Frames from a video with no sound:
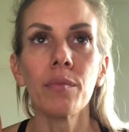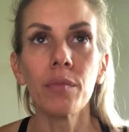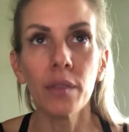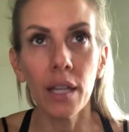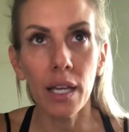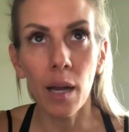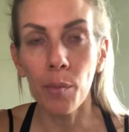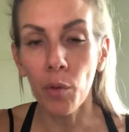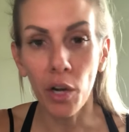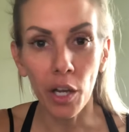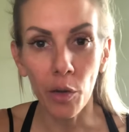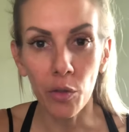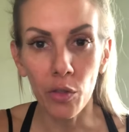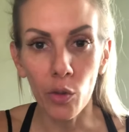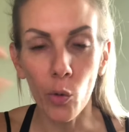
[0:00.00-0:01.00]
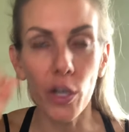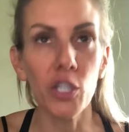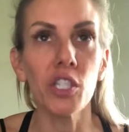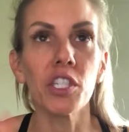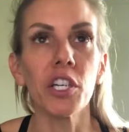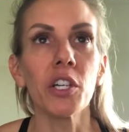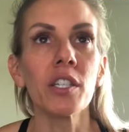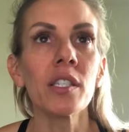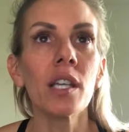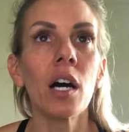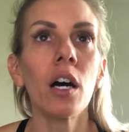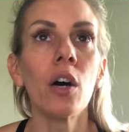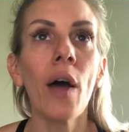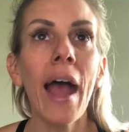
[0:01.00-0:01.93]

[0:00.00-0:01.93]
Then I'm going to go through the questions here. So